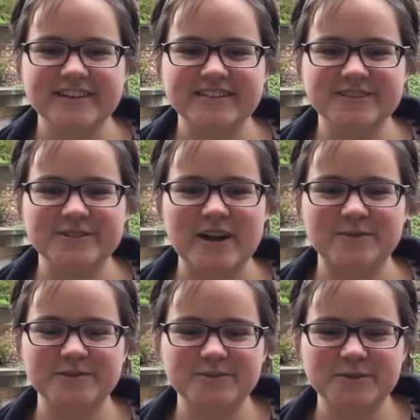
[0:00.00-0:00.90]
So how
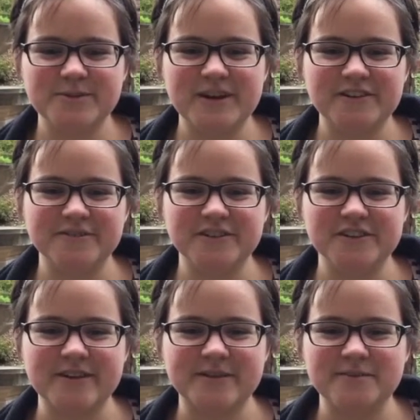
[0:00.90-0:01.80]
will you prepare for your
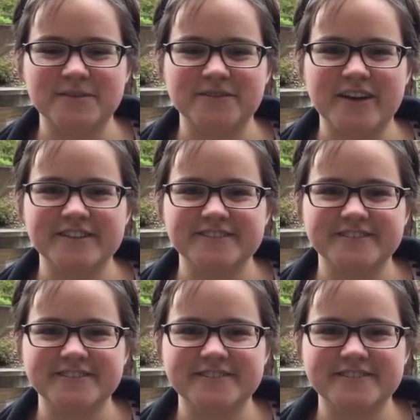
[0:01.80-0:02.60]
upcoming final?